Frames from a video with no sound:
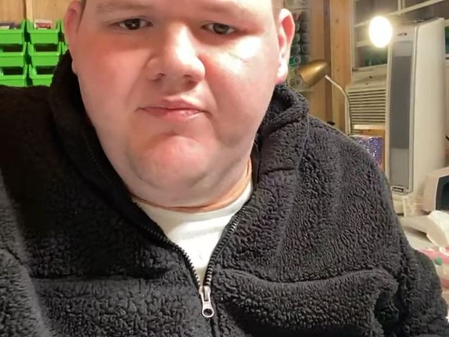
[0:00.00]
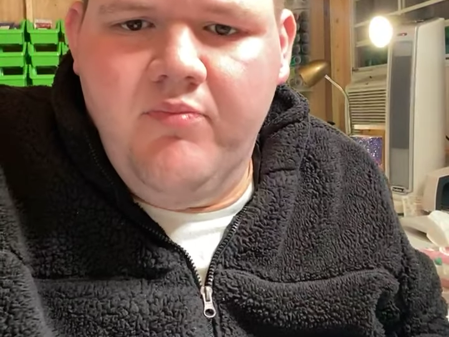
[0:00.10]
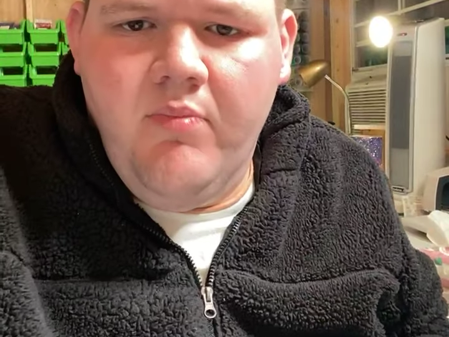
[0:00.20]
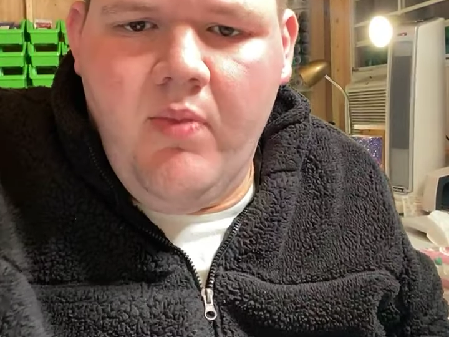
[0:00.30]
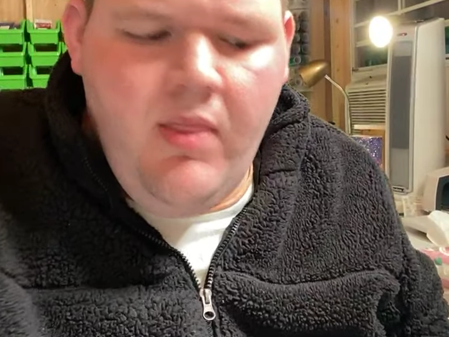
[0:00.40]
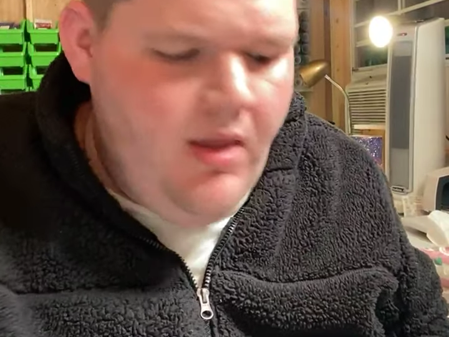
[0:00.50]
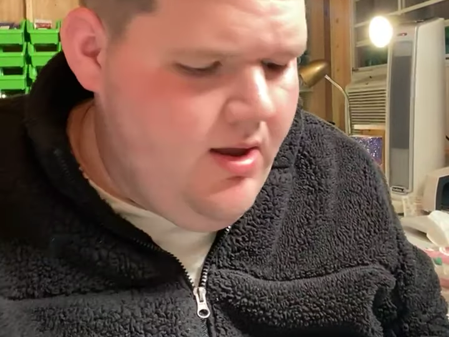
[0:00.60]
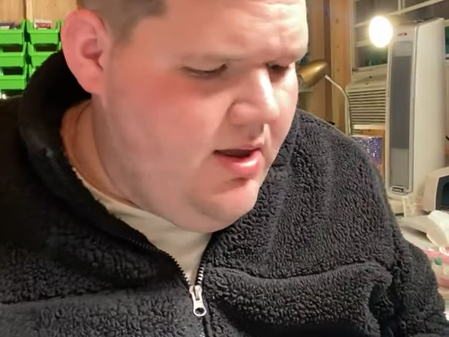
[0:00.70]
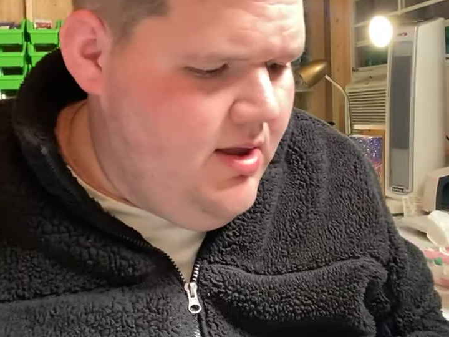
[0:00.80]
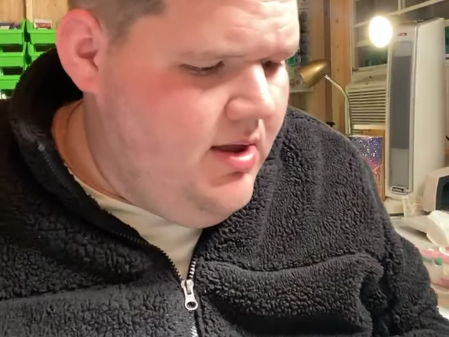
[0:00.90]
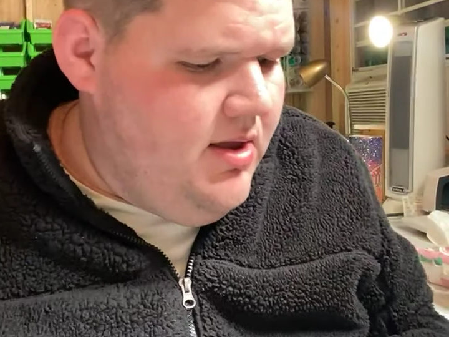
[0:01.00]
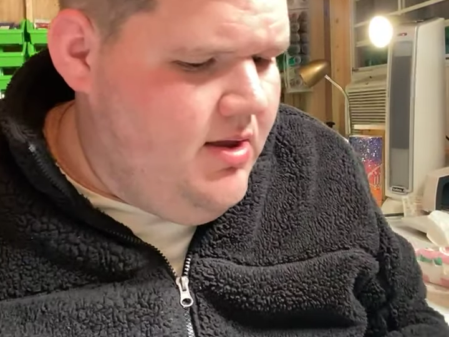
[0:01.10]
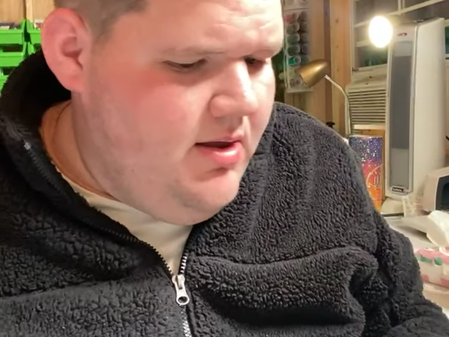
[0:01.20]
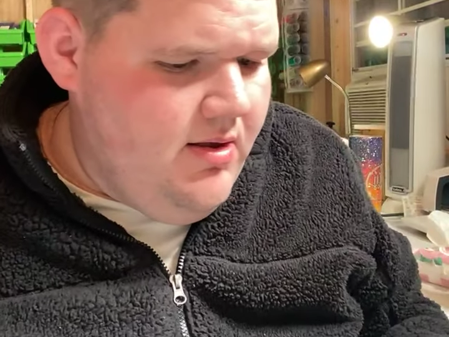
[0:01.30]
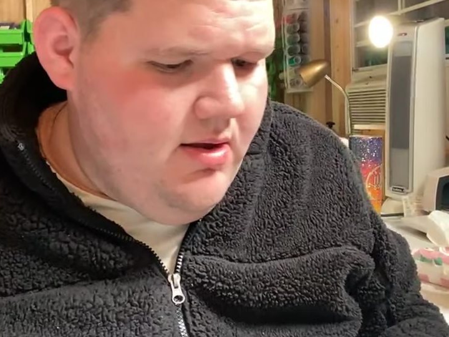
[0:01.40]

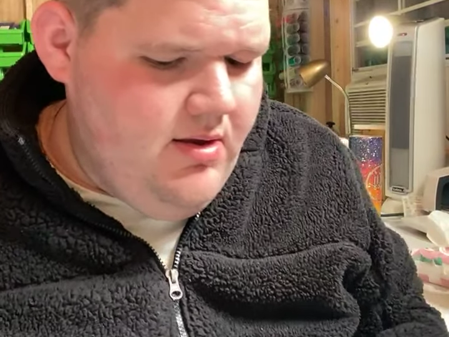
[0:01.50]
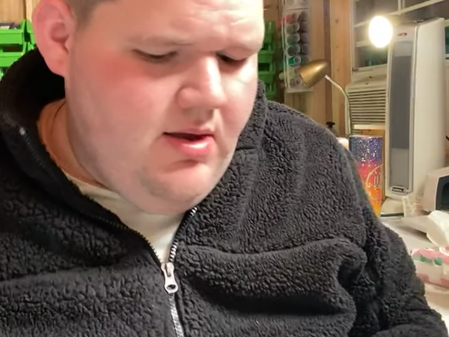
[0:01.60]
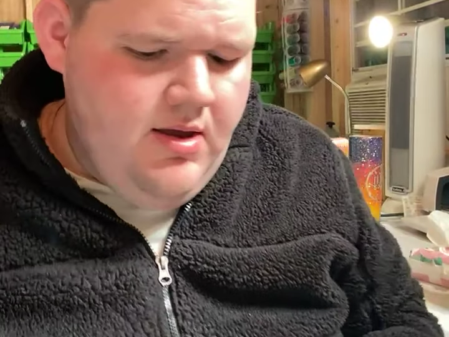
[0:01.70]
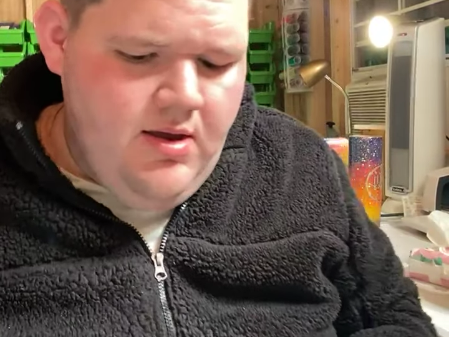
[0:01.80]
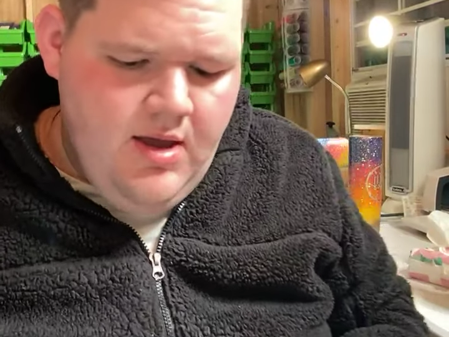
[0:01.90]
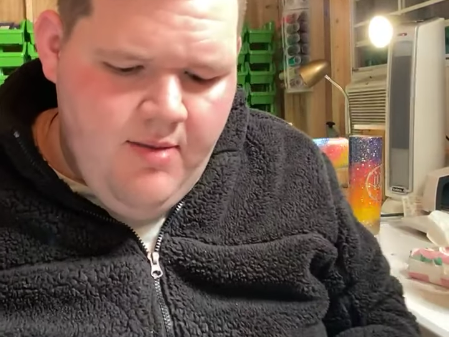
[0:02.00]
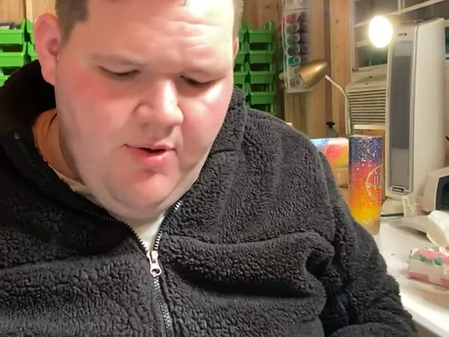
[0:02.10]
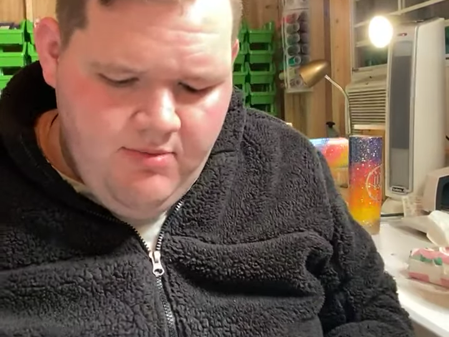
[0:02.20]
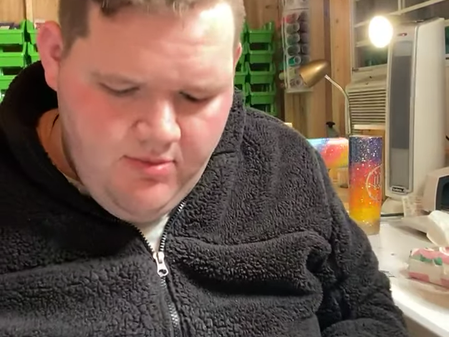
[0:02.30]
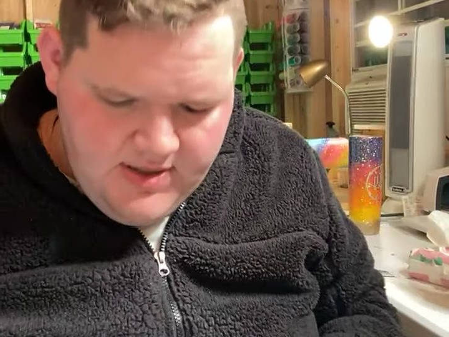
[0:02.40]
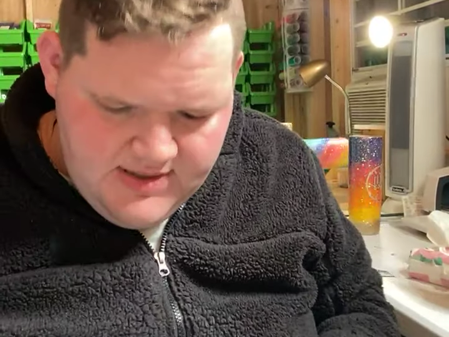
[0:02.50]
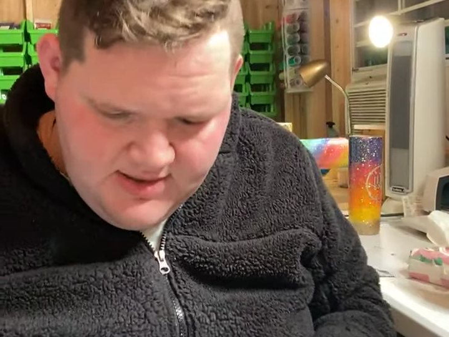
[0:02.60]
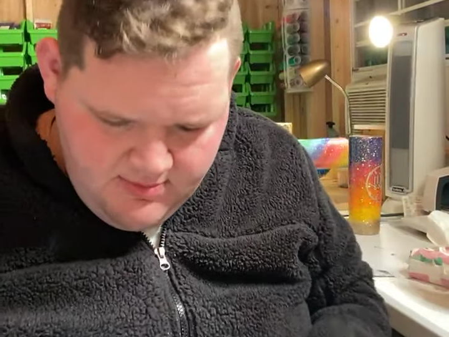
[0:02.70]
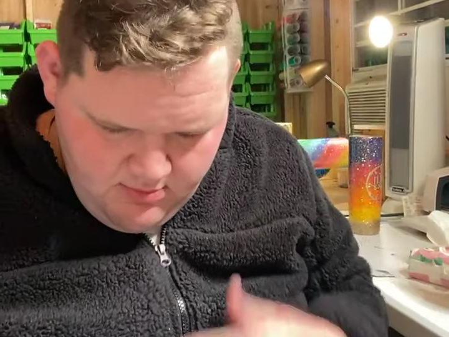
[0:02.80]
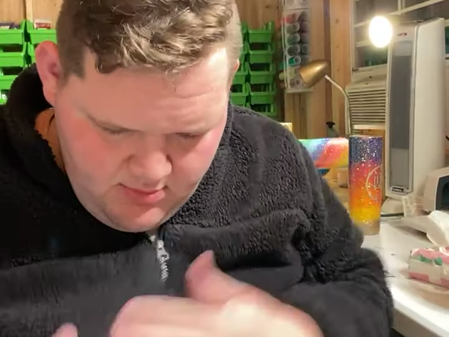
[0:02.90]
I probably
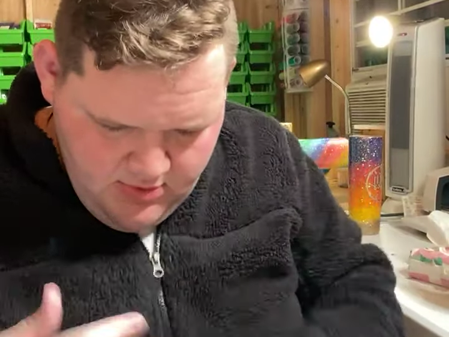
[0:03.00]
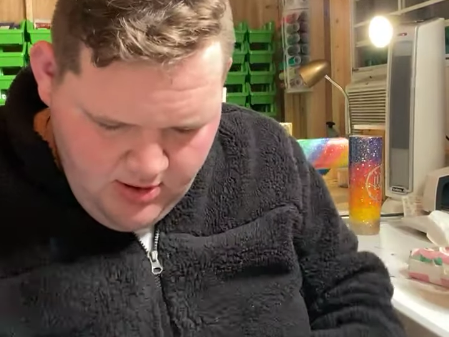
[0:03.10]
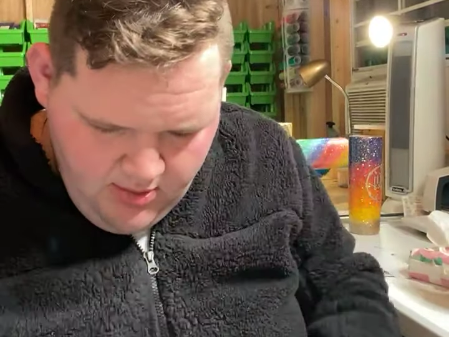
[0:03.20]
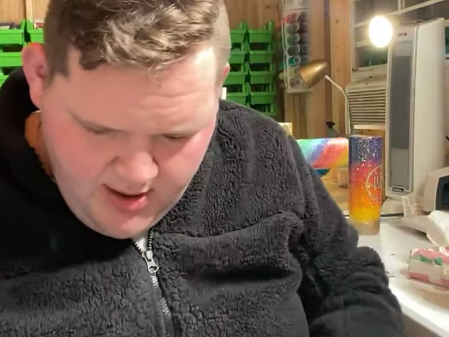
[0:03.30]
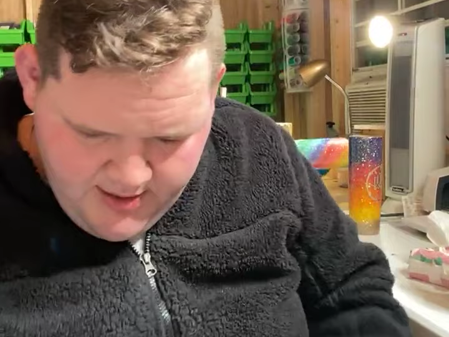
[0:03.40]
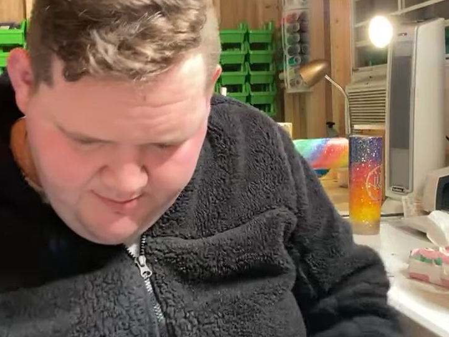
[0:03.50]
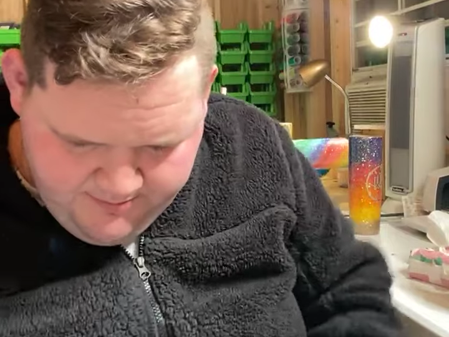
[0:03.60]
wasted a lot.